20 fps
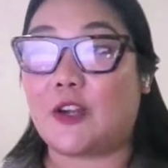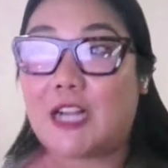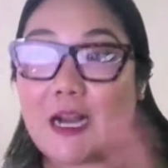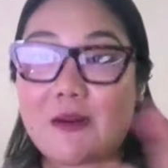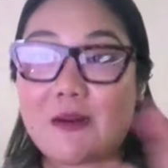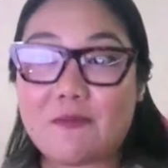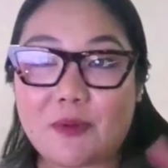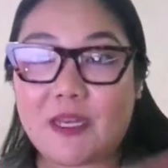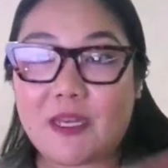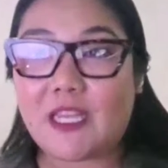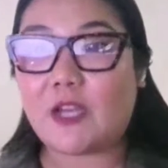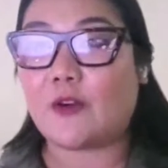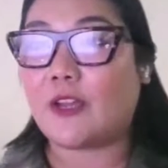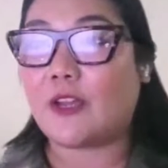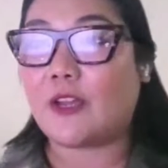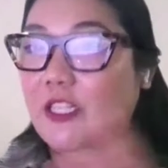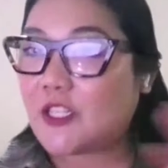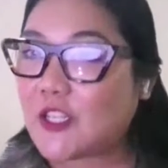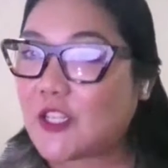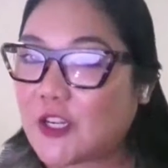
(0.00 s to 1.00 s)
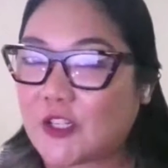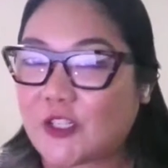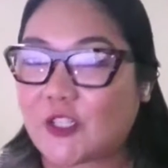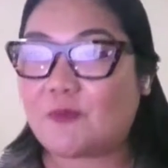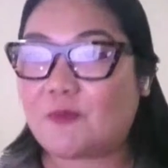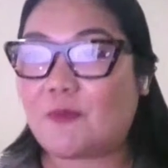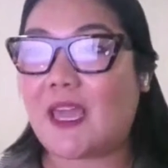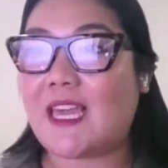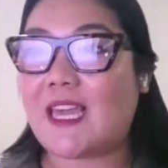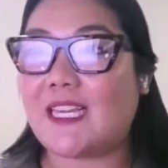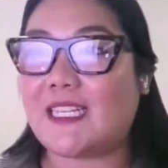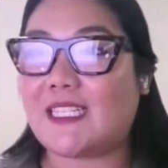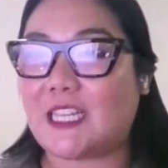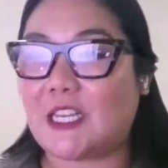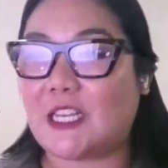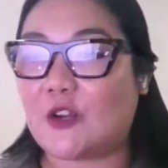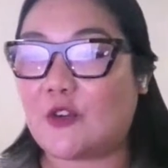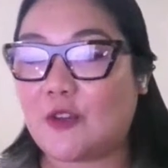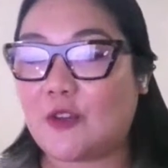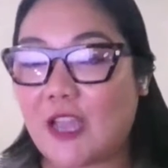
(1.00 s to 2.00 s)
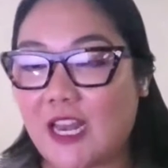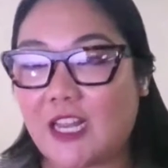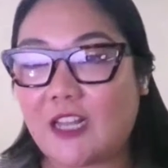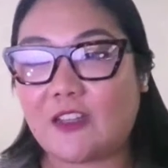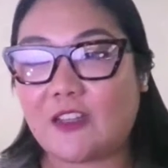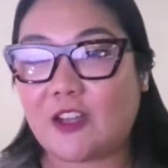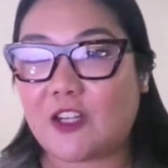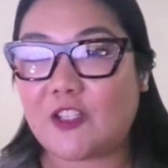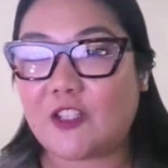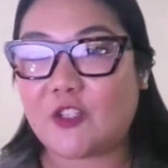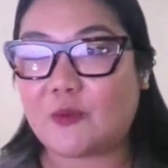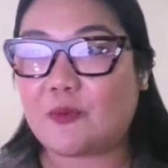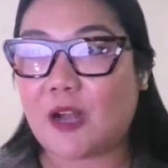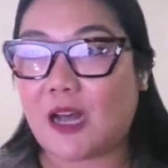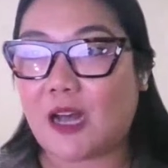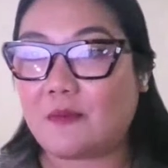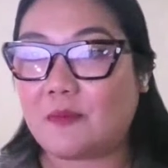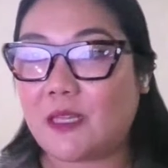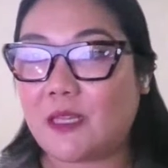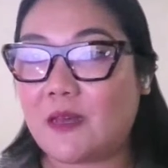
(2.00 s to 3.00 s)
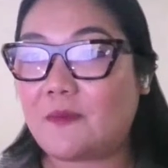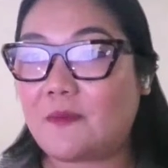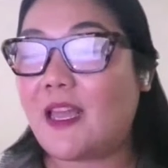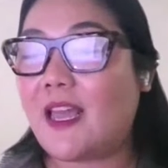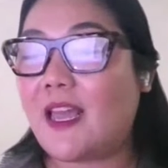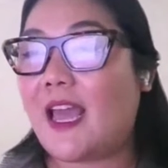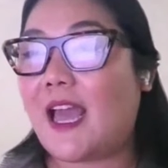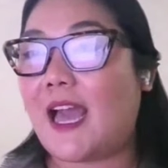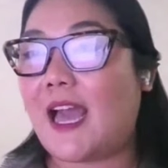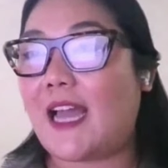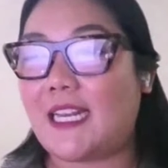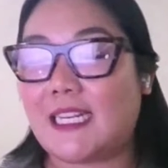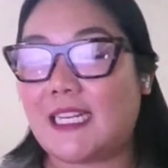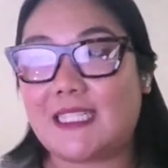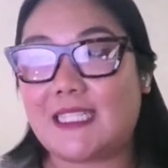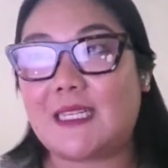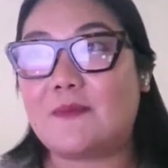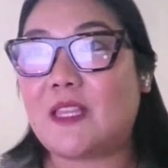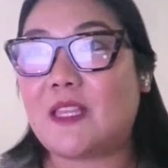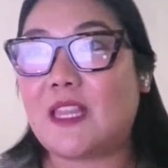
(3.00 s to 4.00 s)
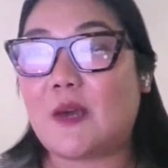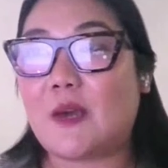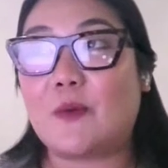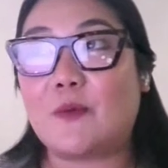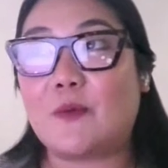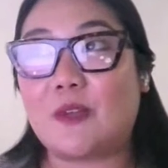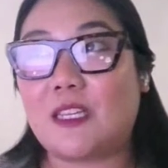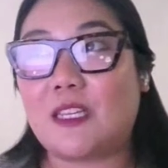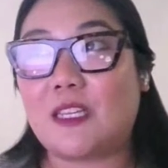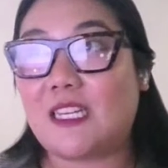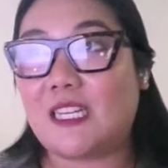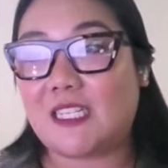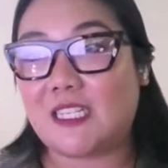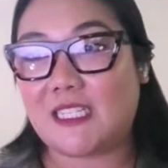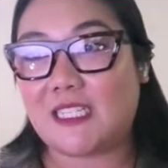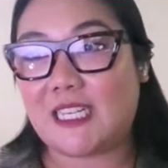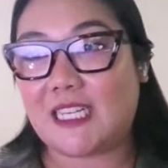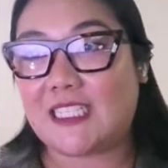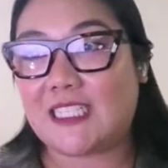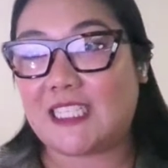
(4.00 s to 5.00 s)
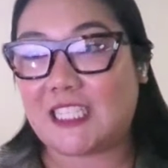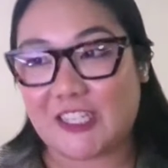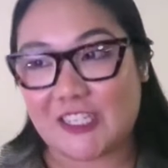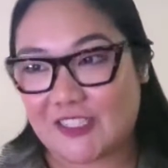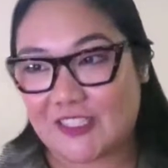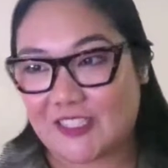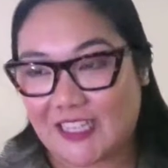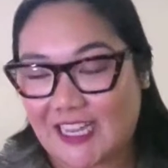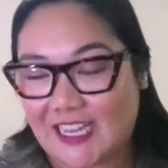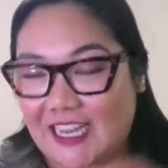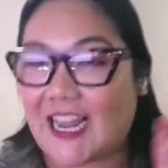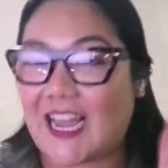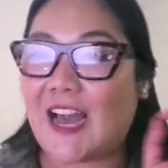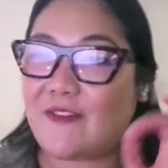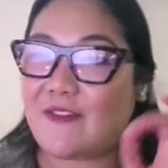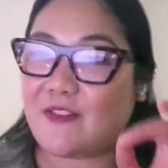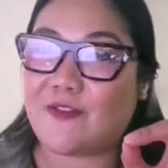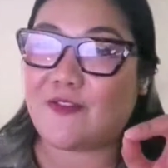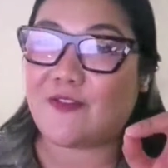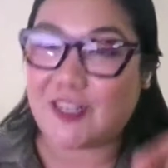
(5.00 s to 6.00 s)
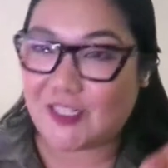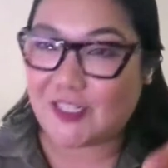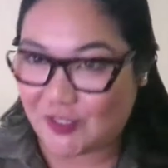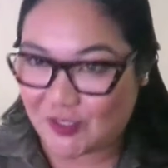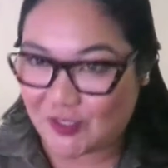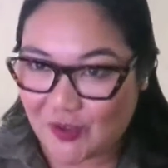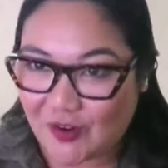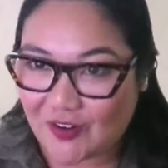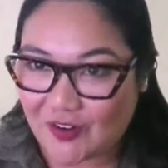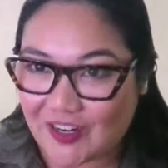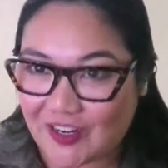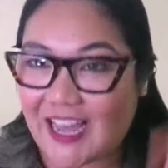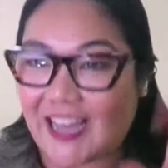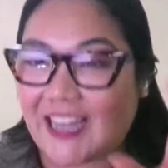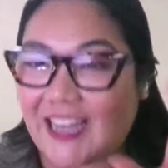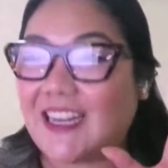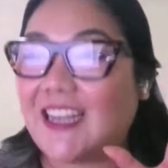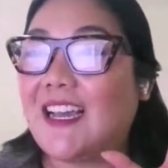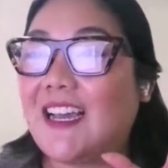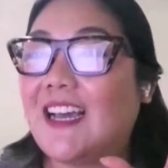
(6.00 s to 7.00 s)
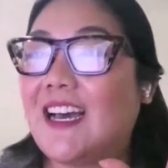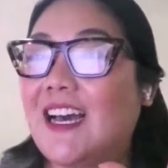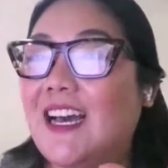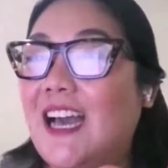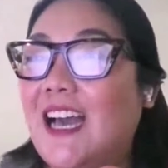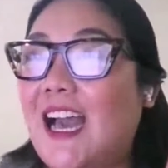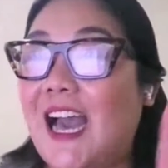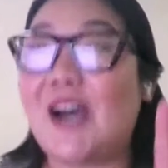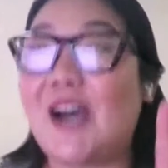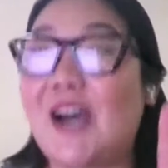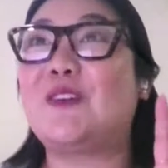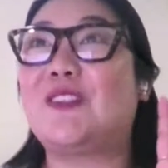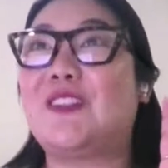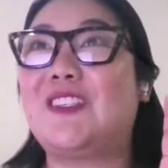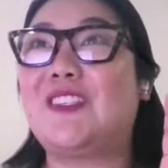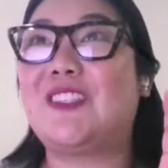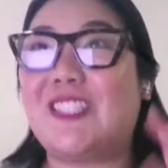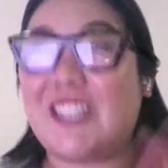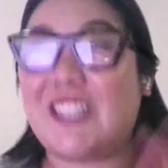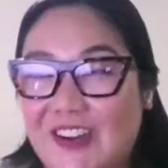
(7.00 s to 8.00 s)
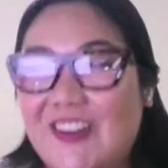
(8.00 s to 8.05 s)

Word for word: your company or into your space and creating a larger problem. And it is something that we really need to take seriously. And I have a funny story at how